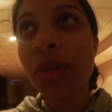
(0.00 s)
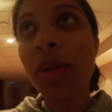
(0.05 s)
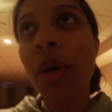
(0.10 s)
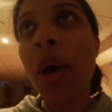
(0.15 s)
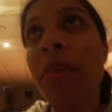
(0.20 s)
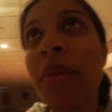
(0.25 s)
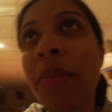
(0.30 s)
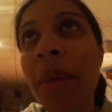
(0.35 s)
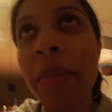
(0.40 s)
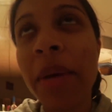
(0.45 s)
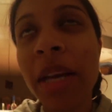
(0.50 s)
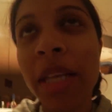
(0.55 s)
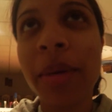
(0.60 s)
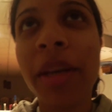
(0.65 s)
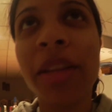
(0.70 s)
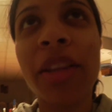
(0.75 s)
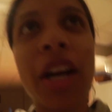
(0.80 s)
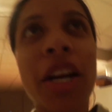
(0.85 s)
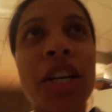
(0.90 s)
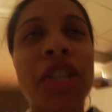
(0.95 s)
So I'm in my
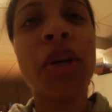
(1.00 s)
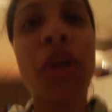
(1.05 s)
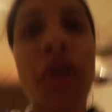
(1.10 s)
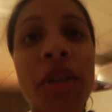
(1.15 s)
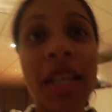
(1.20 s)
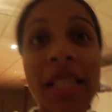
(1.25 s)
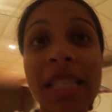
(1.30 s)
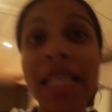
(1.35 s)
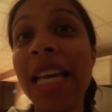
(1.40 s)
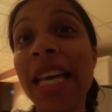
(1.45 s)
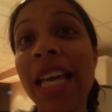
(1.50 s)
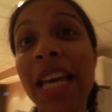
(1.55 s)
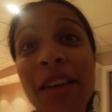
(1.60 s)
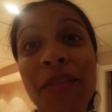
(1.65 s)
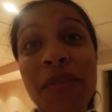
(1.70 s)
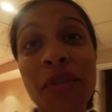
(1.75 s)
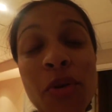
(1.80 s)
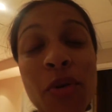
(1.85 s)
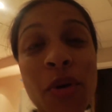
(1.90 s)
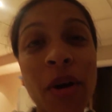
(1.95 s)
basement, I thought I'd show you this.
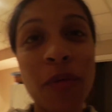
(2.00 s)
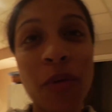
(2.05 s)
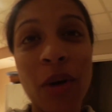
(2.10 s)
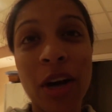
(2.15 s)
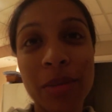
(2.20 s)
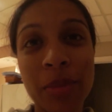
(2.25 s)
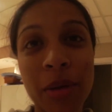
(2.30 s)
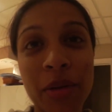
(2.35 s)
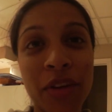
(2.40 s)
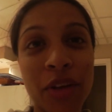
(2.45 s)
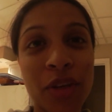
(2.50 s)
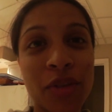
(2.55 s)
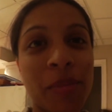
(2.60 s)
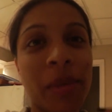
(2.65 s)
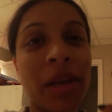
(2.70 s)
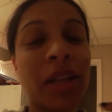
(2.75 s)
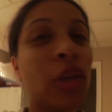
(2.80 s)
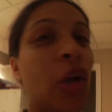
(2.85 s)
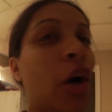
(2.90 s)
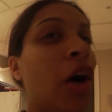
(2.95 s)
If you have watched my videos from
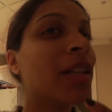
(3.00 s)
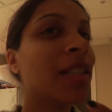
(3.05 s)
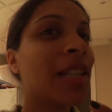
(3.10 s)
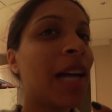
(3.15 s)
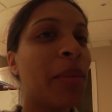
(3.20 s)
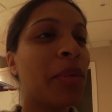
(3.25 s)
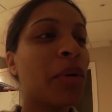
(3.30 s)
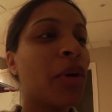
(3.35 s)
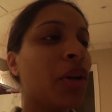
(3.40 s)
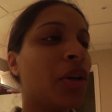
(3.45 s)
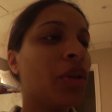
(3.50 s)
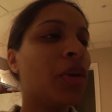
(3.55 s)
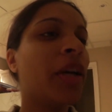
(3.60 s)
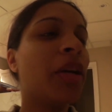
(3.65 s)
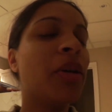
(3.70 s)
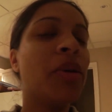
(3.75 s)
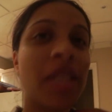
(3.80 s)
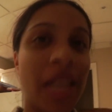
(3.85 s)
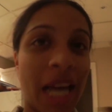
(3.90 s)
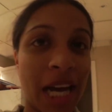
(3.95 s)
like a long time ago, you know I
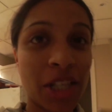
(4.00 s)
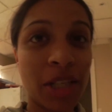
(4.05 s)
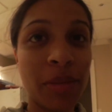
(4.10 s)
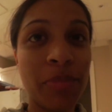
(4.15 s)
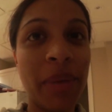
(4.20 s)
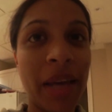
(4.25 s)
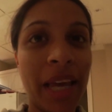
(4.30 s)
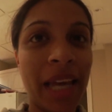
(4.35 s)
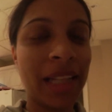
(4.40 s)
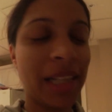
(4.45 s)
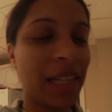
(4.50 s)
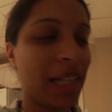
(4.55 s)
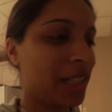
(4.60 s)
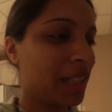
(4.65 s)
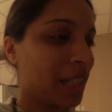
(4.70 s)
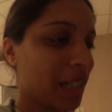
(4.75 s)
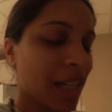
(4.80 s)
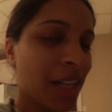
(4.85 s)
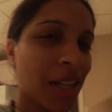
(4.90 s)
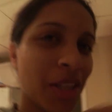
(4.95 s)
used to actually bake
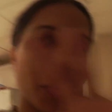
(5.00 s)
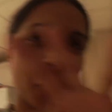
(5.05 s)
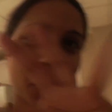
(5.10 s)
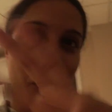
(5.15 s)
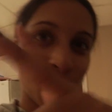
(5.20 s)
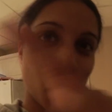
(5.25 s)
like those